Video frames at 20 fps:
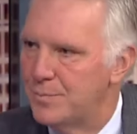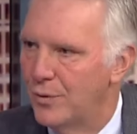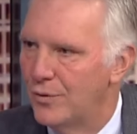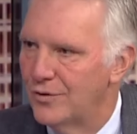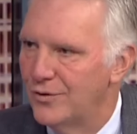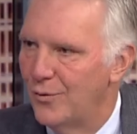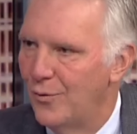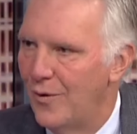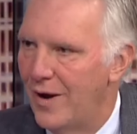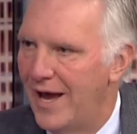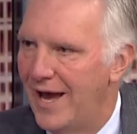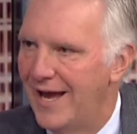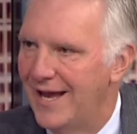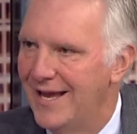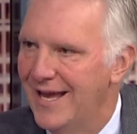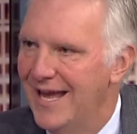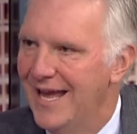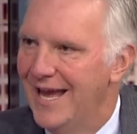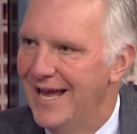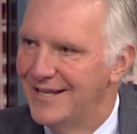pulled away,
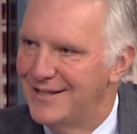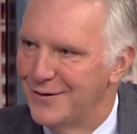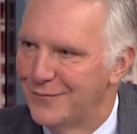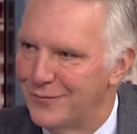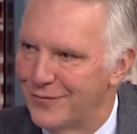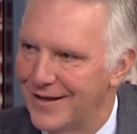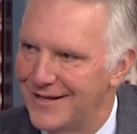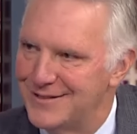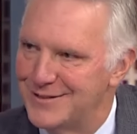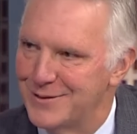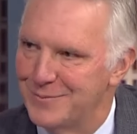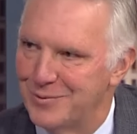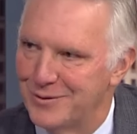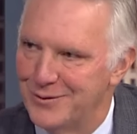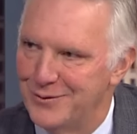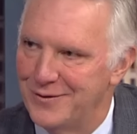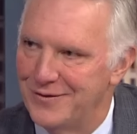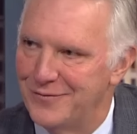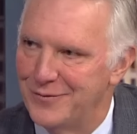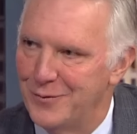it deflates the
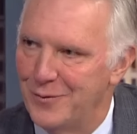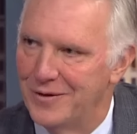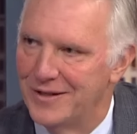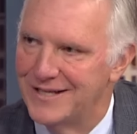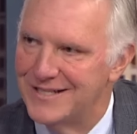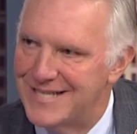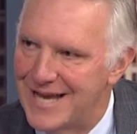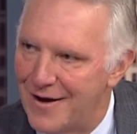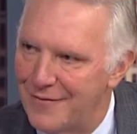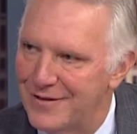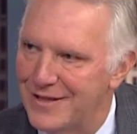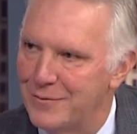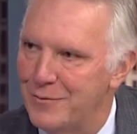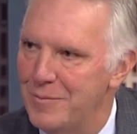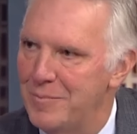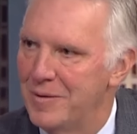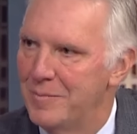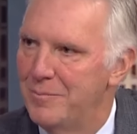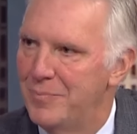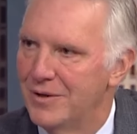balloon, if you will, and it's everything
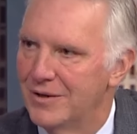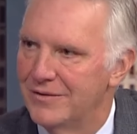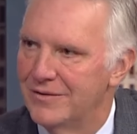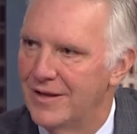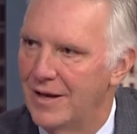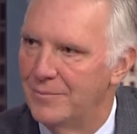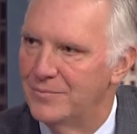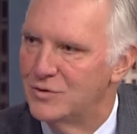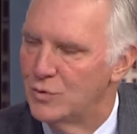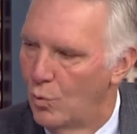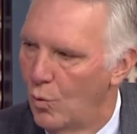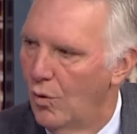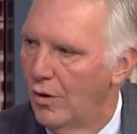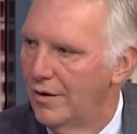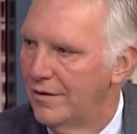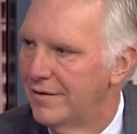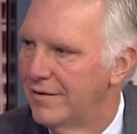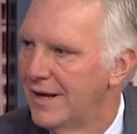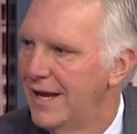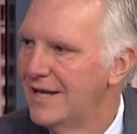we've been building up
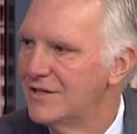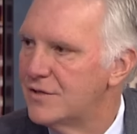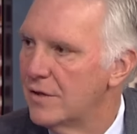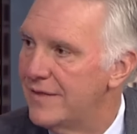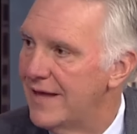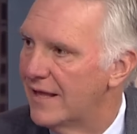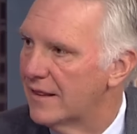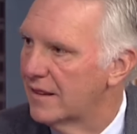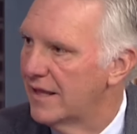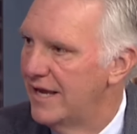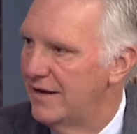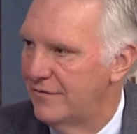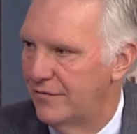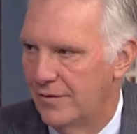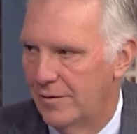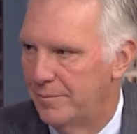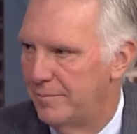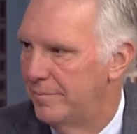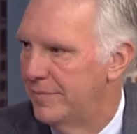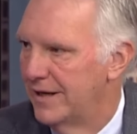toward. And so that
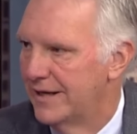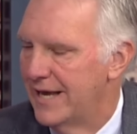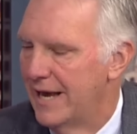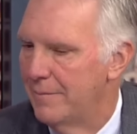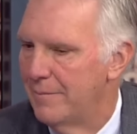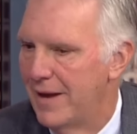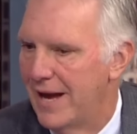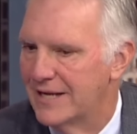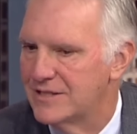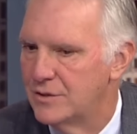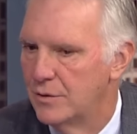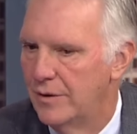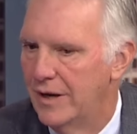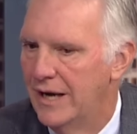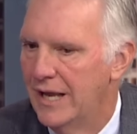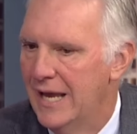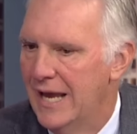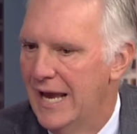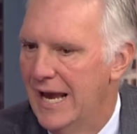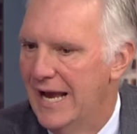lakefront, again, back to it,
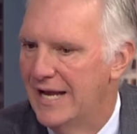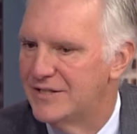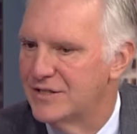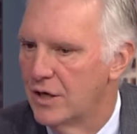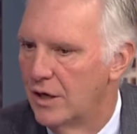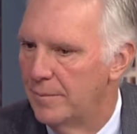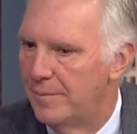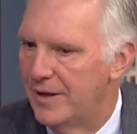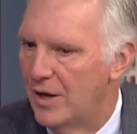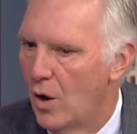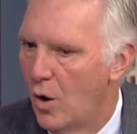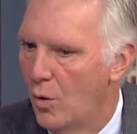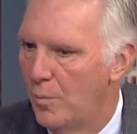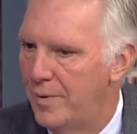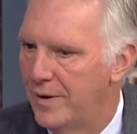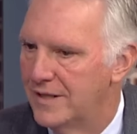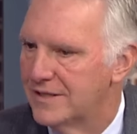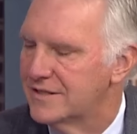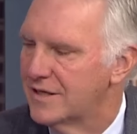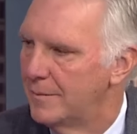it's going to be
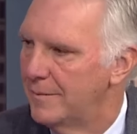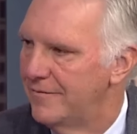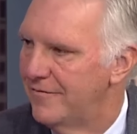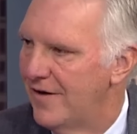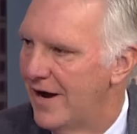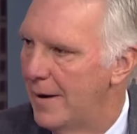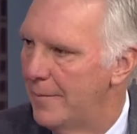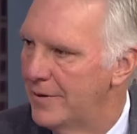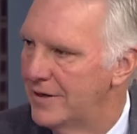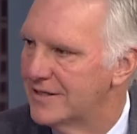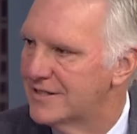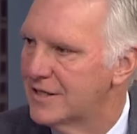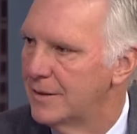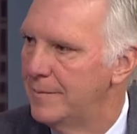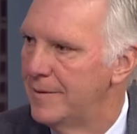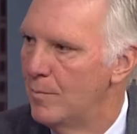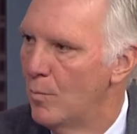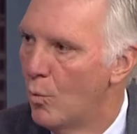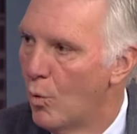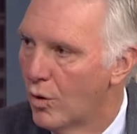open, it's going to be vibrant, it's going
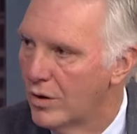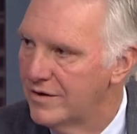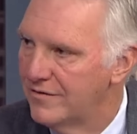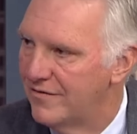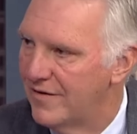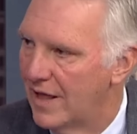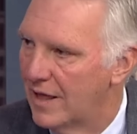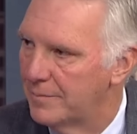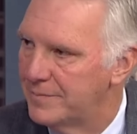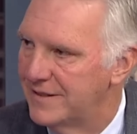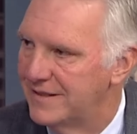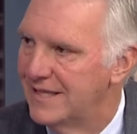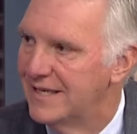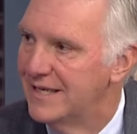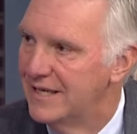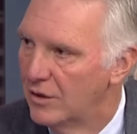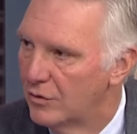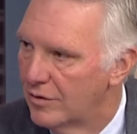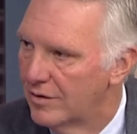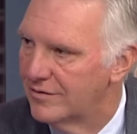to be more developed developed in the
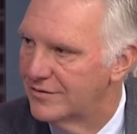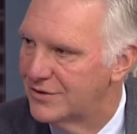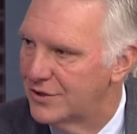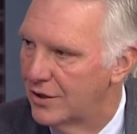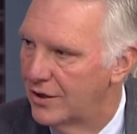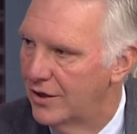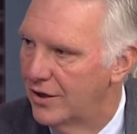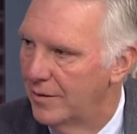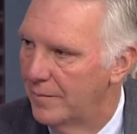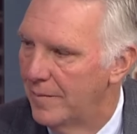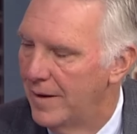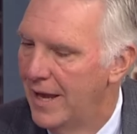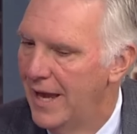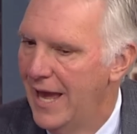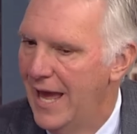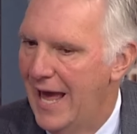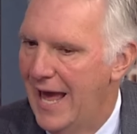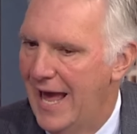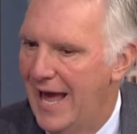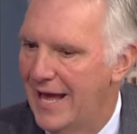nearer term.
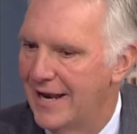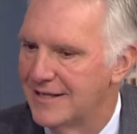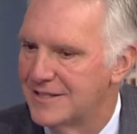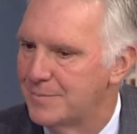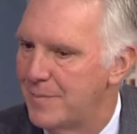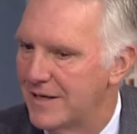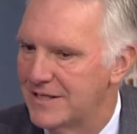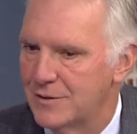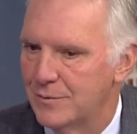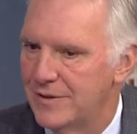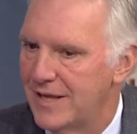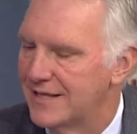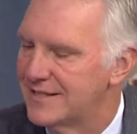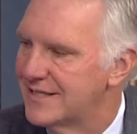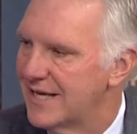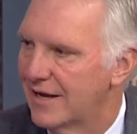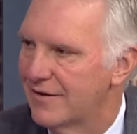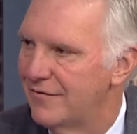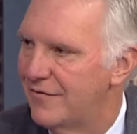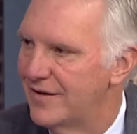And especially with that
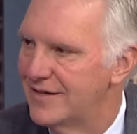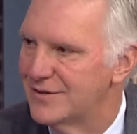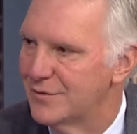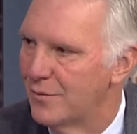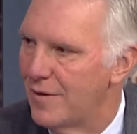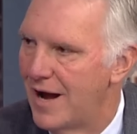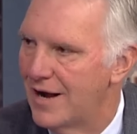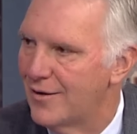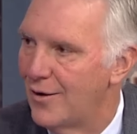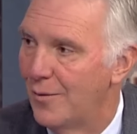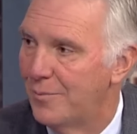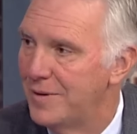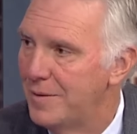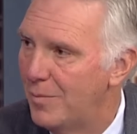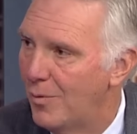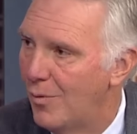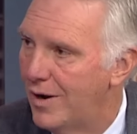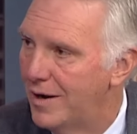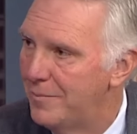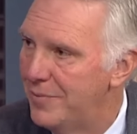second phase of Rock Hall,
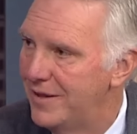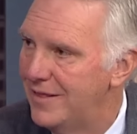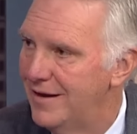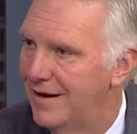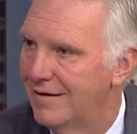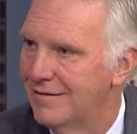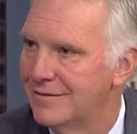people want to be there.